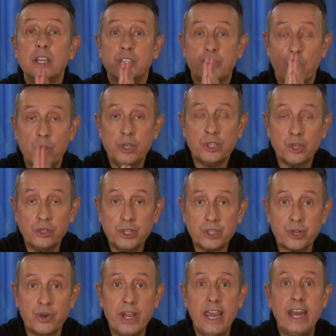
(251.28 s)
show this on your
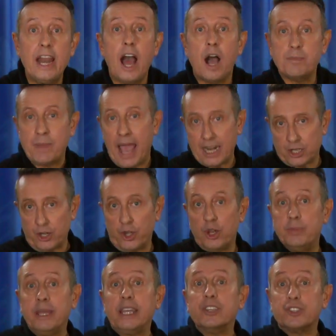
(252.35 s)
screen. I'm actually going
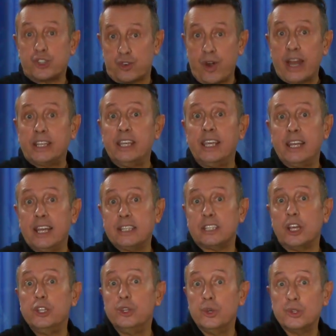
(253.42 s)
to be constructing it as
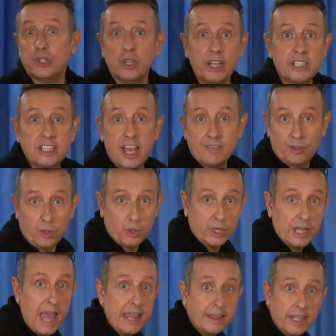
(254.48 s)
I do. So let's have a look
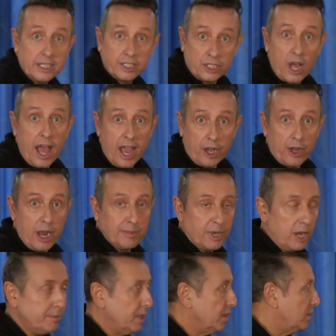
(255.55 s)
at this diagram
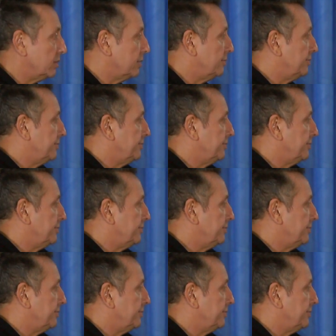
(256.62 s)
that I build.